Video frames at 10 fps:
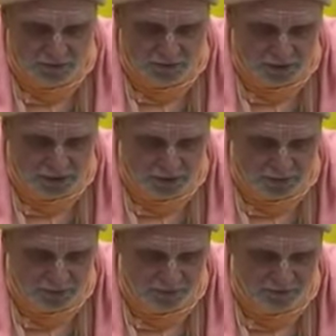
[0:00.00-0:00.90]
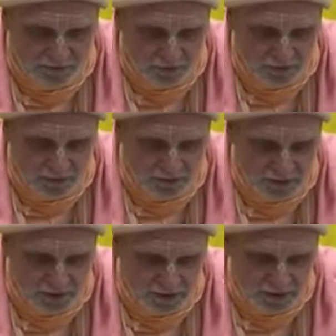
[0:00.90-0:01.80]
For example, performing
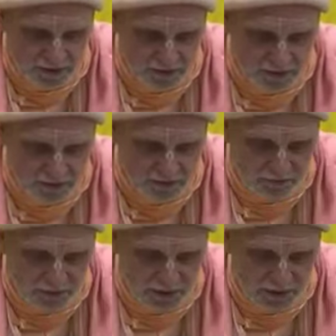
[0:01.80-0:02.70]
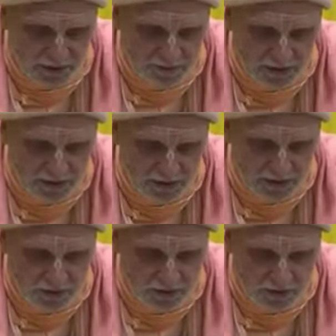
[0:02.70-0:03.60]
rites for the
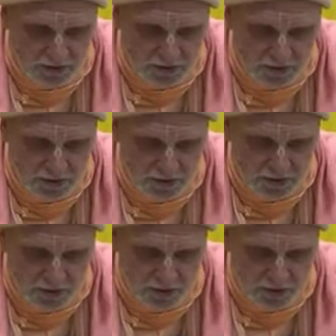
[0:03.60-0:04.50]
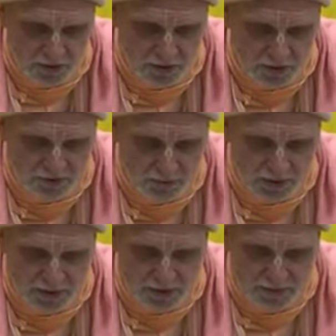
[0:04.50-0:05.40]
departed souls of
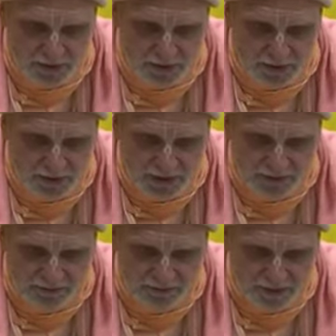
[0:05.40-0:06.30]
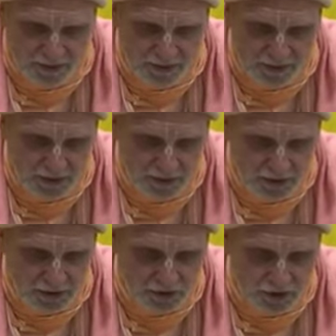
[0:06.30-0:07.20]
one's mother and father,
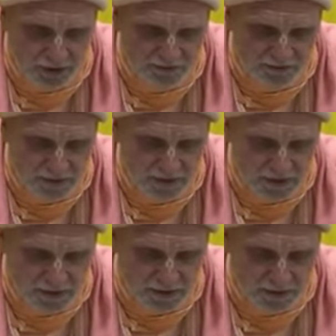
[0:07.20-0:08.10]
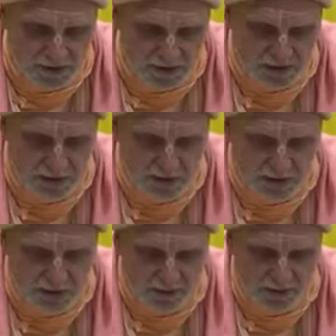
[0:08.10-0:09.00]
atoning for sins, and
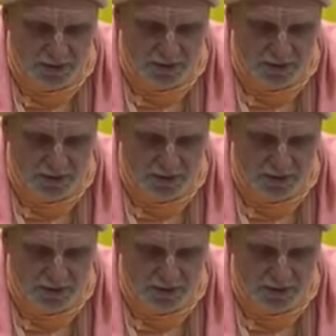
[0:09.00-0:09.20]
so on.